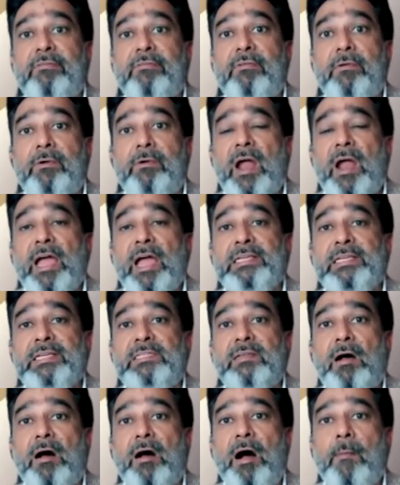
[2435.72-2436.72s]
rise
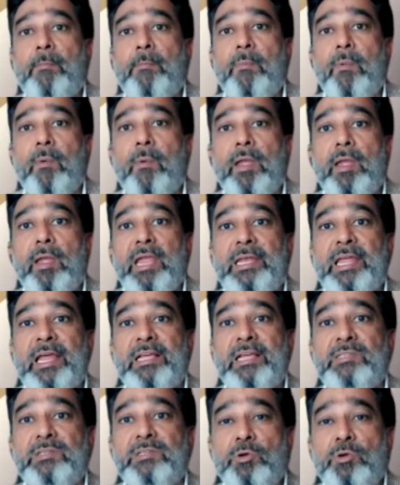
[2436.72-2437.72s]
up, it
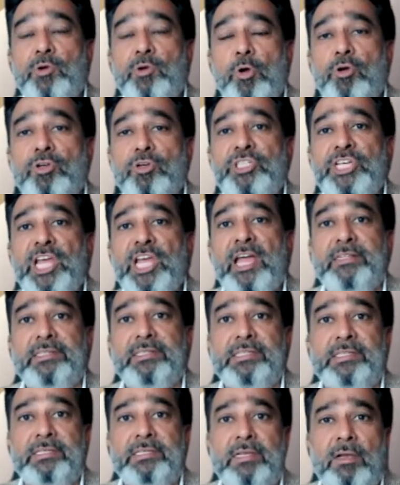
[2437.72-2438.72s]
has no
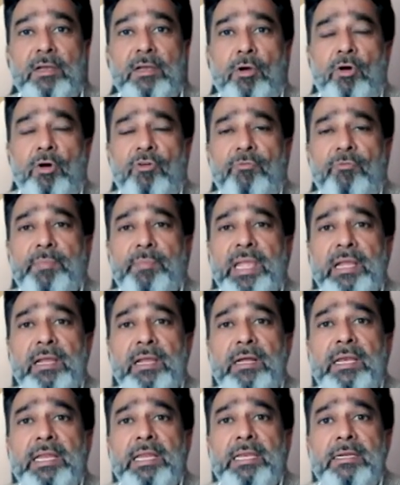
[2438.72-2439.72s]
chance of being a
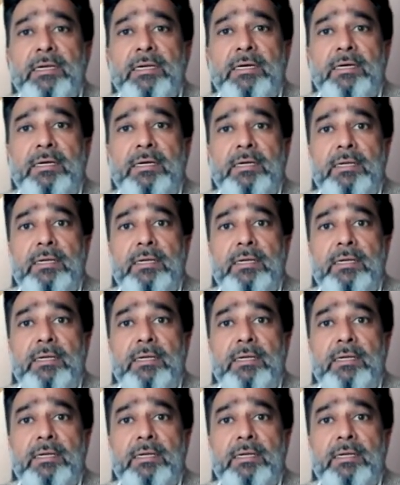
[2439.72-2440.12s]
leader